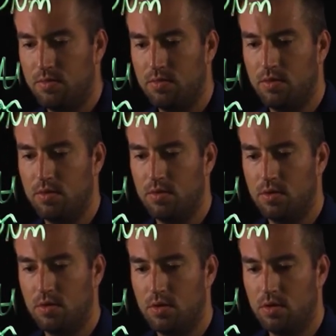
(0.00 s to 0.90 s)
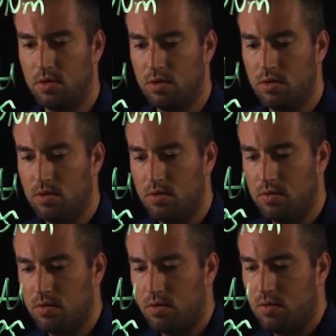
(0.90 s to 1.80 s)

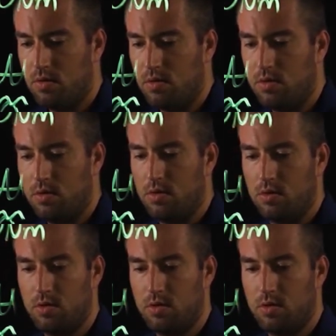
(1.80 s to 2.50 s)
(no one is talking)